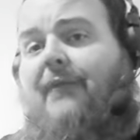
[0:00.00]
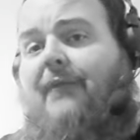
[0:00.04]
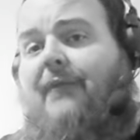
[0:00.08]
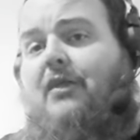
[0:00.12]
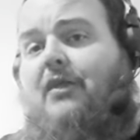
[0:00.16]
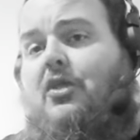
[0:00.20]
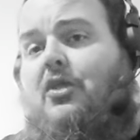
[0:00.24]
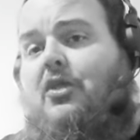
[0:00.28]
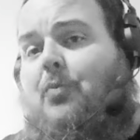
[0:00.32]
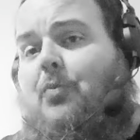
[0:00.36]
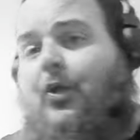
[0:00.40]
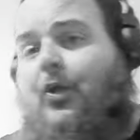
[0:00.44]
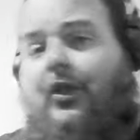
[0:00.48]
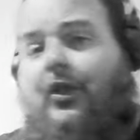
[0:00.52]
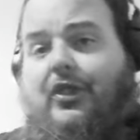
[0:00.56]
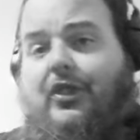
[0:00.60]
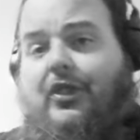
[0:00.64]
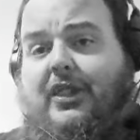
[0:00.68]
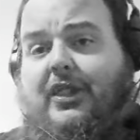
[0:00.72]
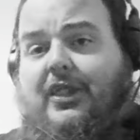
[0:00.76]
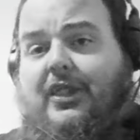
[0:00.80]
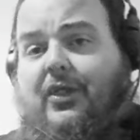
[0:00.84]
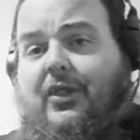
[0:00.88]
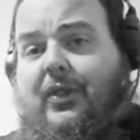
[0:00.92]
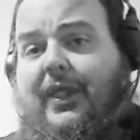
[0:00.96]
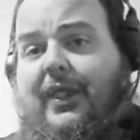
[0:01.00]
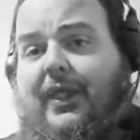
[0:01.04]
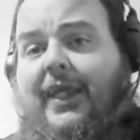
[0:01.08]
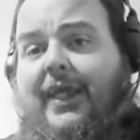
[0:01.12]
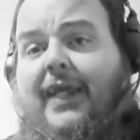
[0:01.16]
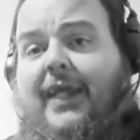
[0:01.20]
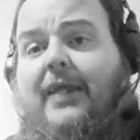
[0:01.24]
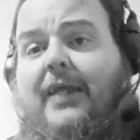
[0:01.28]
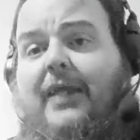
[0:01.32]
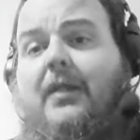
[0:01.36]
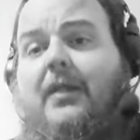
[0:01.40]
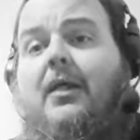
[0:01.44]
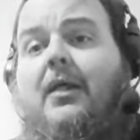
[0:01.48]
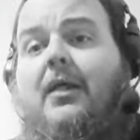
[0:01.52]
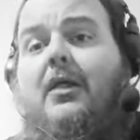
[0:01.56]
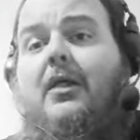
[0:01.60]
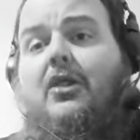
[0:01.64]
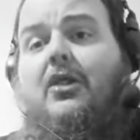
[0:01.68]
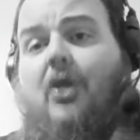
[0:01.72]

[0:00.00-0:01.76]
to give you the spoilers until the end.